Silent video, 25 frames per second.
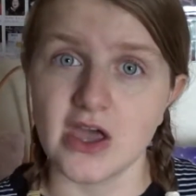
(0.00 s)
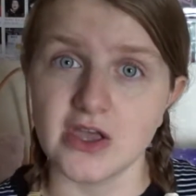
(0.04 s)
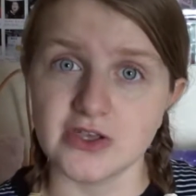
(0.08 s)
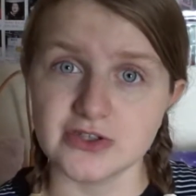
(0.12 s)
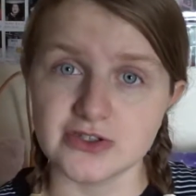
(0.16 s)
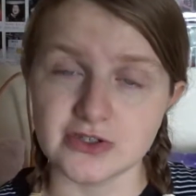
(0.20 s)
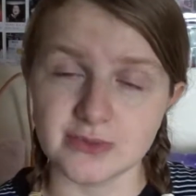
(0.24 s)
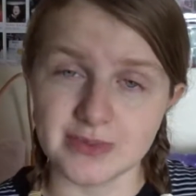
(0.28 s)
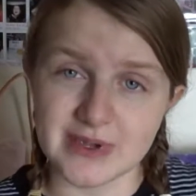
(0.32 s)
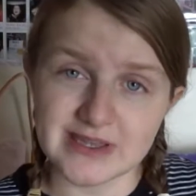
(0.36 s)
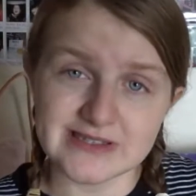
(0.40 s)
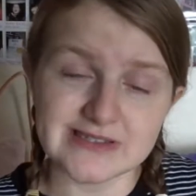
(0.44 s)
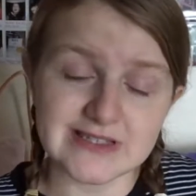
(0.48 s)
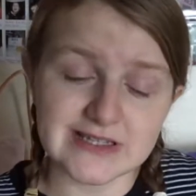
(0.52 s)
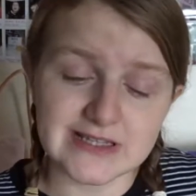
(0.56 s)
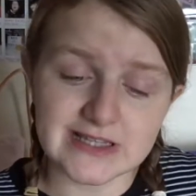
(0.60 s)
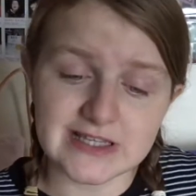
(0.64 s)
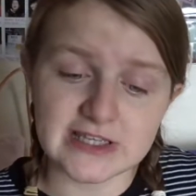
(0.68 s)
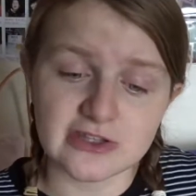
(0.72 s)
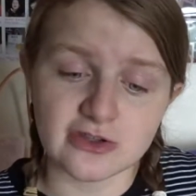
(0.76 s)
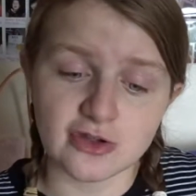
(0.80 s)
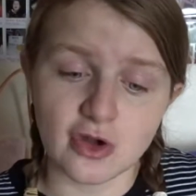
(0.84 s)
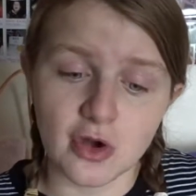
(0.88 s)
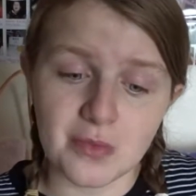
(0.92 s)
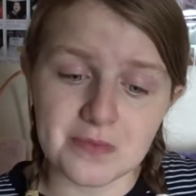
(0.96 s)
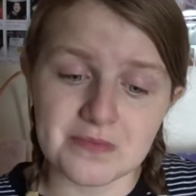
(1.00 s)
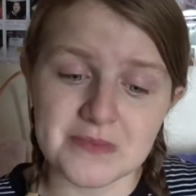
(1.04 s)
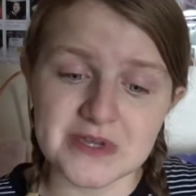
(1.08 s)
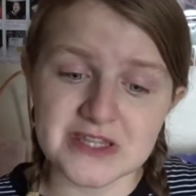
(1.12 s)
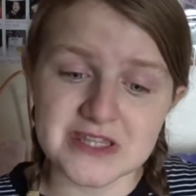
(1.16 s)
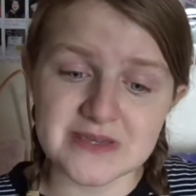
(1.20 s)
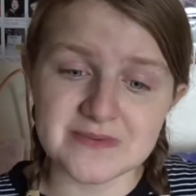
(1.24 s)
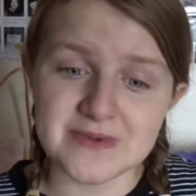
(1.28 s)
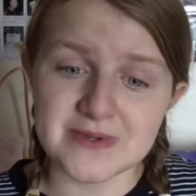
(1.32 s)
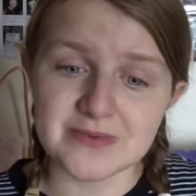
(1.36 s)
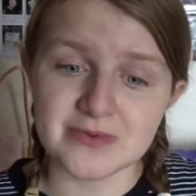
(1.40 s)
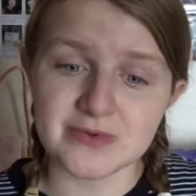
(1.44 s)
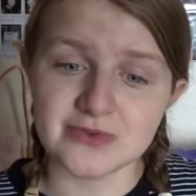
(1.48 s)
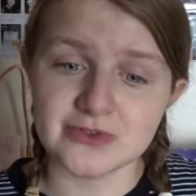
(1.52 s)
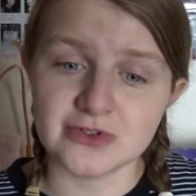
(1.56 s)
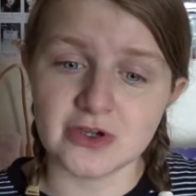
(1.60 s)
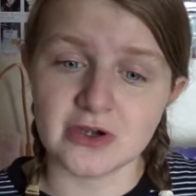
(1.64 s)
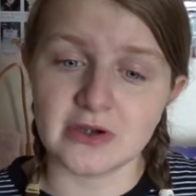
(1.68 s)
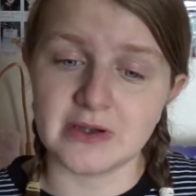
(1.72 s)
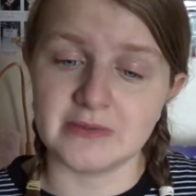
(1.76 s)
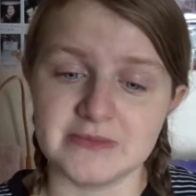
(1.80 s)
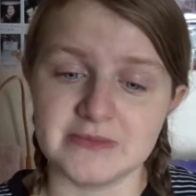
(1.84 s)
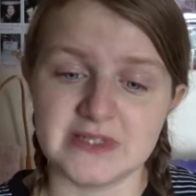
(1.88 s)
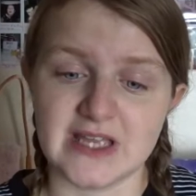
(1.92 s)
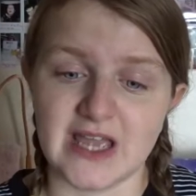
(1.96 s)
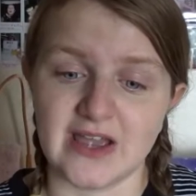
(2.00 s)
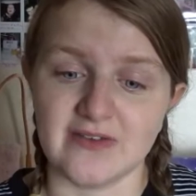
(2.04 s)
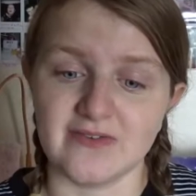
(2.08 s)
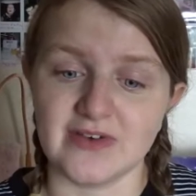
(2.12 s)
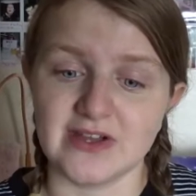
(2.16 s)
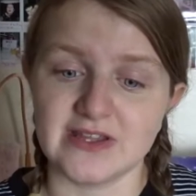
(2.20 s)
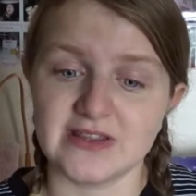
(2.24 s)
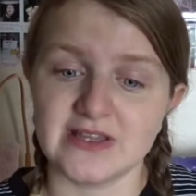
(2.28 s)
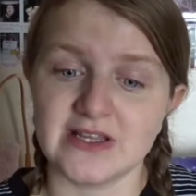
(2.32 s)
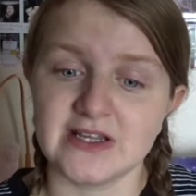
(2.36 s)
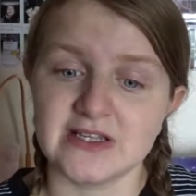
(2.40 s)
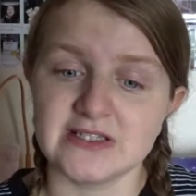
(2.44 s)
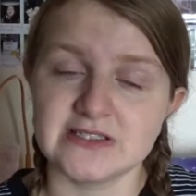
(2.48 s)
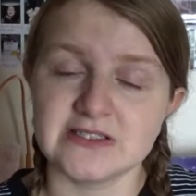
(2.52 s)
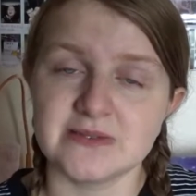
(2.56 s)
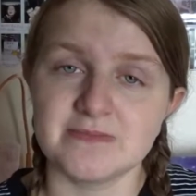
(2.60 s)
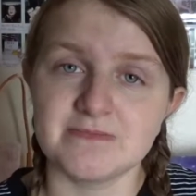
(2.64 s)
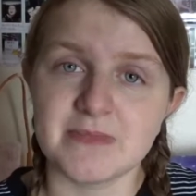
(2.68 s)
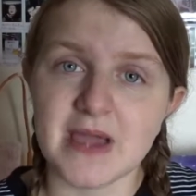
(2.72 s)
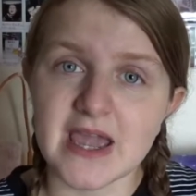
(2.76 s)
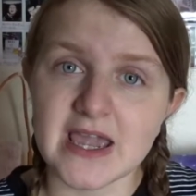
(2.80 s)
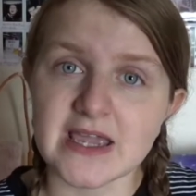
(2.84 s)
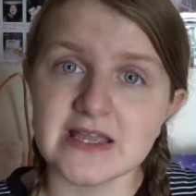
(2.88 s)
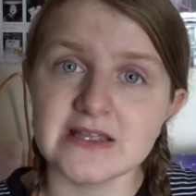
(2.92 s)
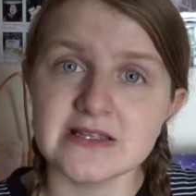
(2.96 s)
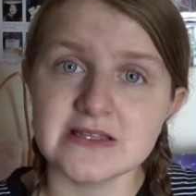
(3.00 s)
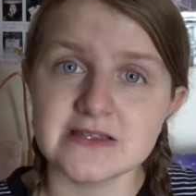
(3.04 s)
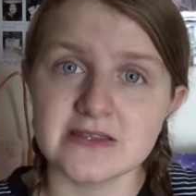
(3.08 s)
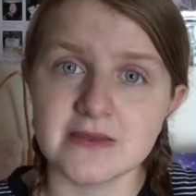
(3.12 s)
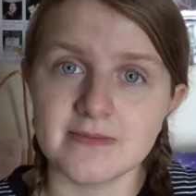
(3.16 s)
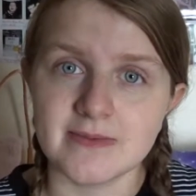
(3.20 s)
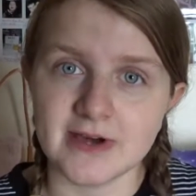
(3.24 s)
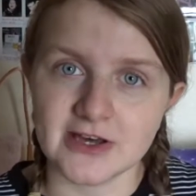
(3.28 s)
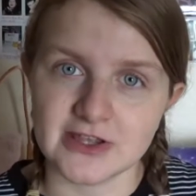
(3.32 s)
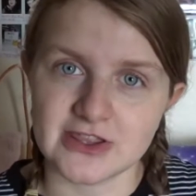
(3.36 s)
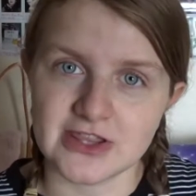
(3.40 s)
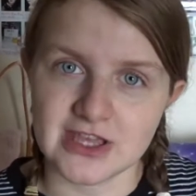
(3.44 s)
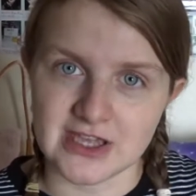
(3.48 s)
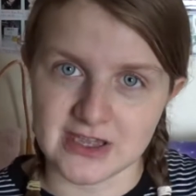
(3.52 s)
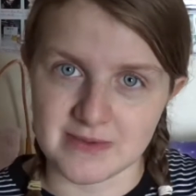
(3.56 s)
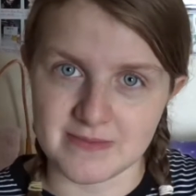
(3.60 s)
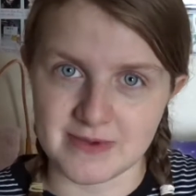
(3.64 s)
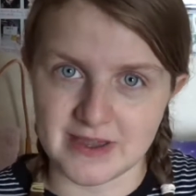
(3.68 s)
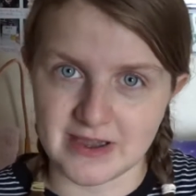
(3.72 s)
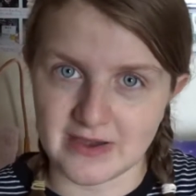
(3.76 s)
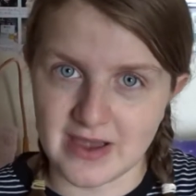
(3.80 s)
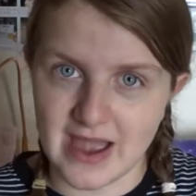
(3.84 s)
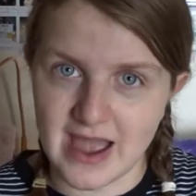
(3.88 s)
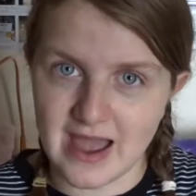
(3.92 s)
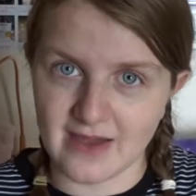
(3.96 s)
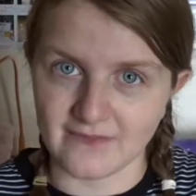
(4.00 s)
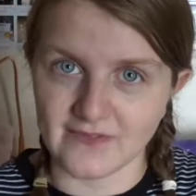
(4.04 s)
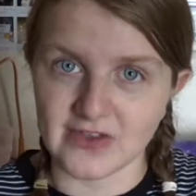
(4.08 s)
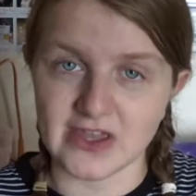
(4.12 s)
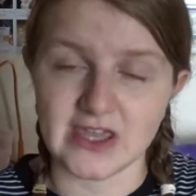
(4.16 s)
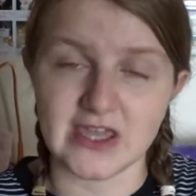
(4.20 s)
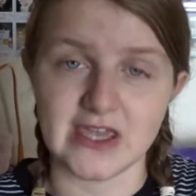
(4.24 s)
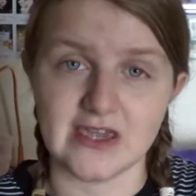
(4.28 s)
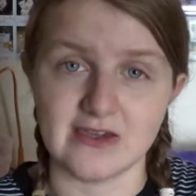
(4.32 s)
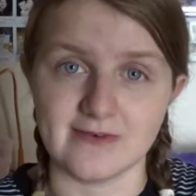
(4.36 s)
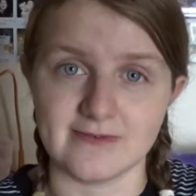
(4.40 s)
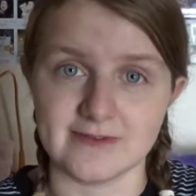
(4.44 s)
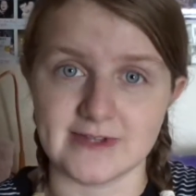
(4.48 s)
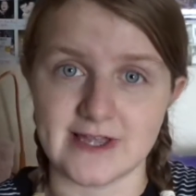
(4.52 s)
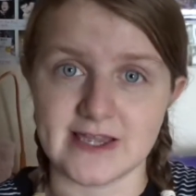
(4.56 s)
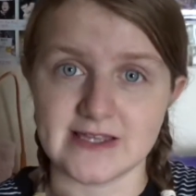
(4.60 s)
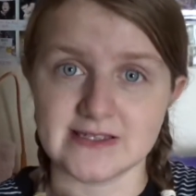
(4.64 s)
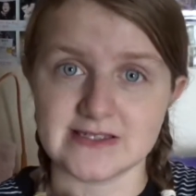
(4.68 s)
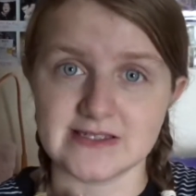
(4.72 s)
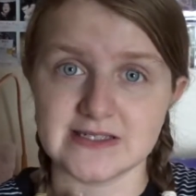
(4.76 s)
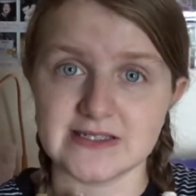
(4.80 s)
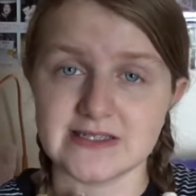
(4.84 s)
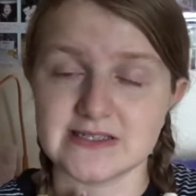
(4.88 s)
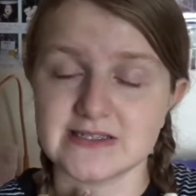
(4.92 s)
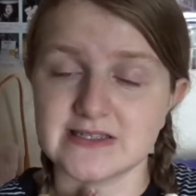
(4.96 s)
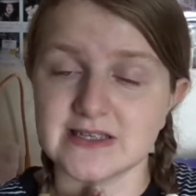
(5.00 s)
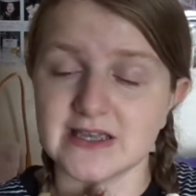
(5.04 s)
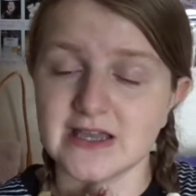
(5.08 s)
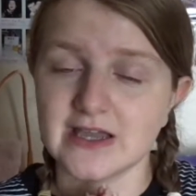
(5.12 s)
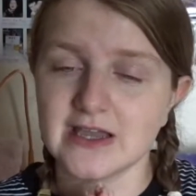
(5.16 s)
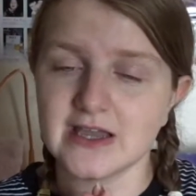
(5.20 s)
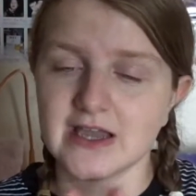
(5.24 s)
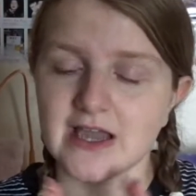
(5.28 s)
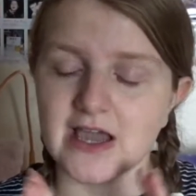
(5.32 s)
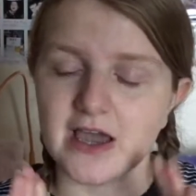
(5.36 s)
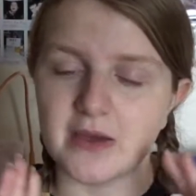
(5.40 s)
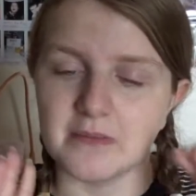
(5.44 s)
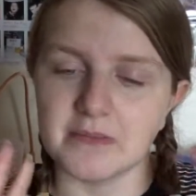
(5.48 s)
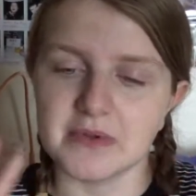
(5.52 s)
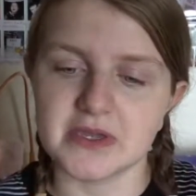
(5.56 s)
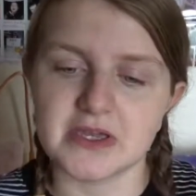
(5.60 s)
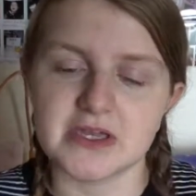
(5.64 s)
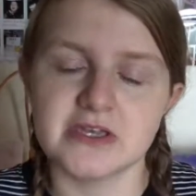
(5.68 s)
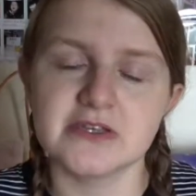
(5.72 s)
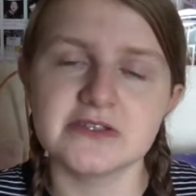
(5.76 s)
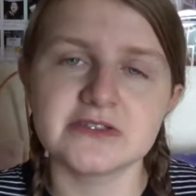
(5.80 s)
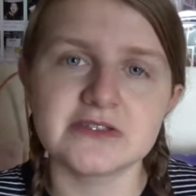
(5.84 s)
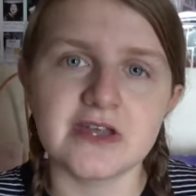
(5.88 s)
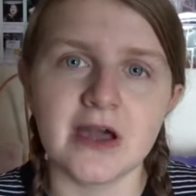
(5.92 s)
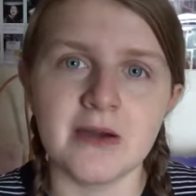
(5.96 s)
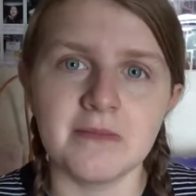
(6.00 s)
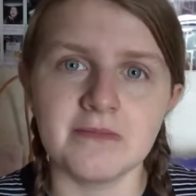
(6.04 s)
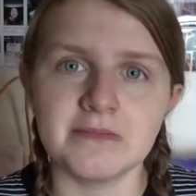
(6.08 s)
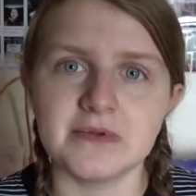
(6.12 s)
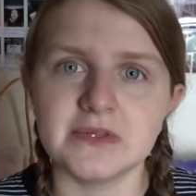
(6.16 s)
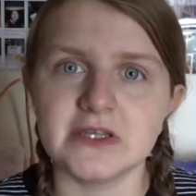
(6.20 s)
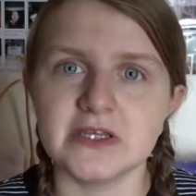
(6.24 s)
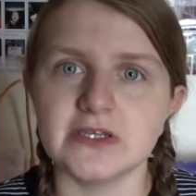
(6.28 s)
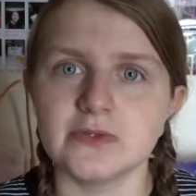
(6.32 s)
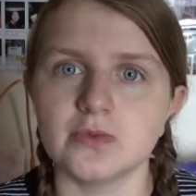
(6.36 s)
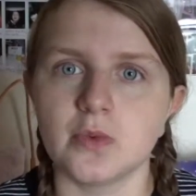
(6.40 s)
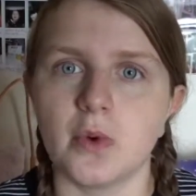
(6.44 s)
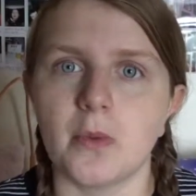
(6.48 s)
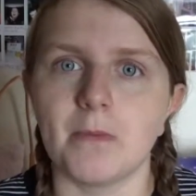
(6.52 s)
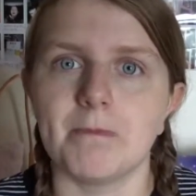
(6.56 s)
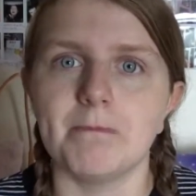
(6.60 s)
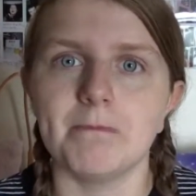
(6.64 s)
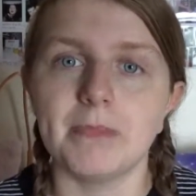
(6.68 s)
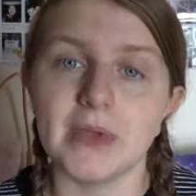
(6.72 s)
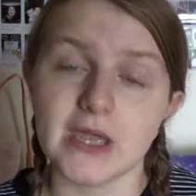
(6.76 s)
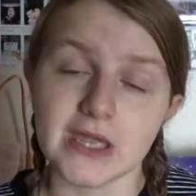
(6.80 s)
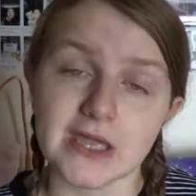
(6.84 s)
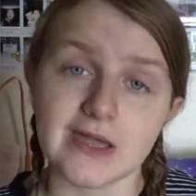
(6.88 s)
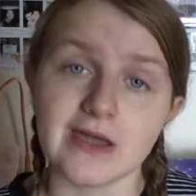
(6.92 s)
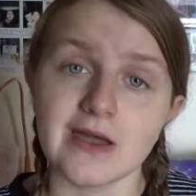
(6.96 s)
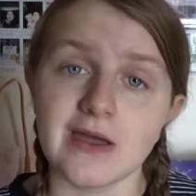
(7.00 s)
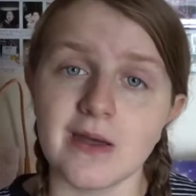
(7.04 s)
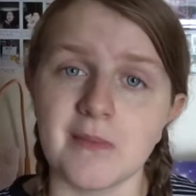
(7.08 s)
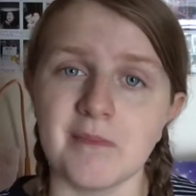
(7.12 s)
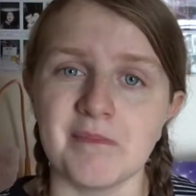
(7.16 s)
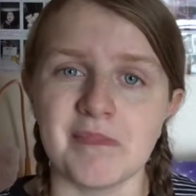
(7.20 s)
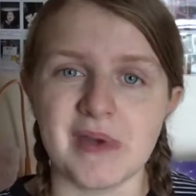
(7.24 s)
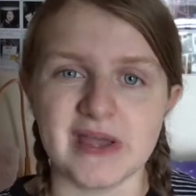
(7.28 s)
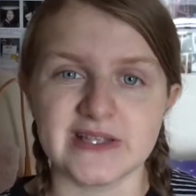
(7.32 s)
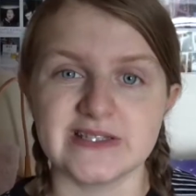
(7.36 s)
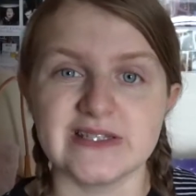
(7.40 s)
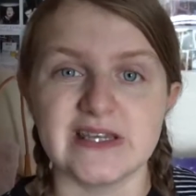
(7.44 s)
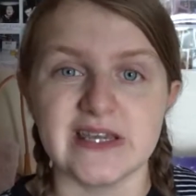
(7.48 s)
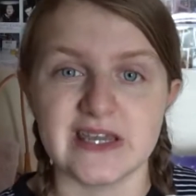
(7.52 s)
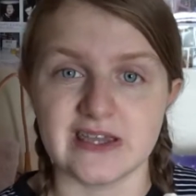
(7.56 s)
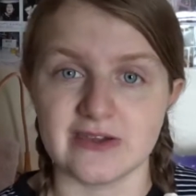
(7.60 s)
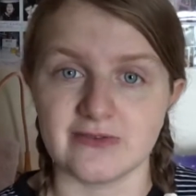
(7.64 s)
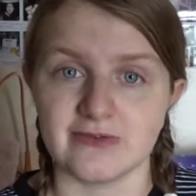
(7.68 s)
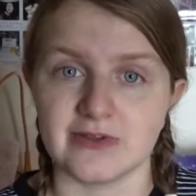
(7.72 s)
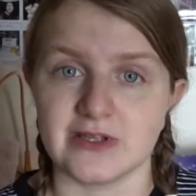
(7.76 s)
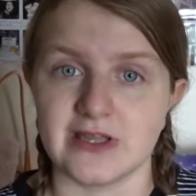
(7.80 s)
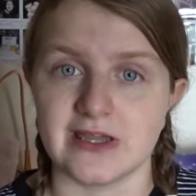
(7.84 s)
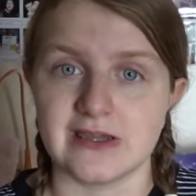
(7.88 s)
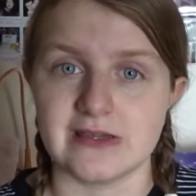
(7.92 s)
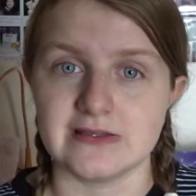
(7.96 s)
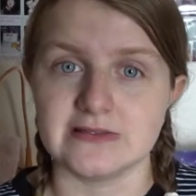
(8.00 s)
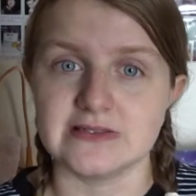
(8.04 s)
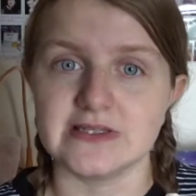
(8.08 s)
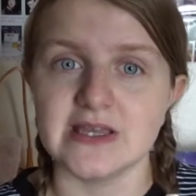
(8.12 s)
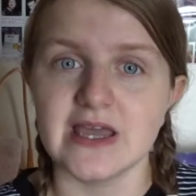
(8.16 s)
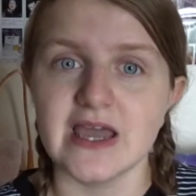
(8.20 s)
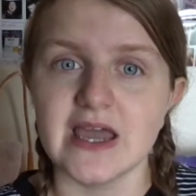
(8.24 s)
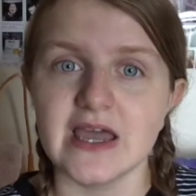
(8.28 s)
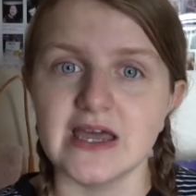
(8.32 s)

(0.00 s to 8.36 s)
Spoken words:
So basically, not many people know deaf, and that is the pain in the butt thing about having hearing aids, is that because companies want bigger and better hearing aids,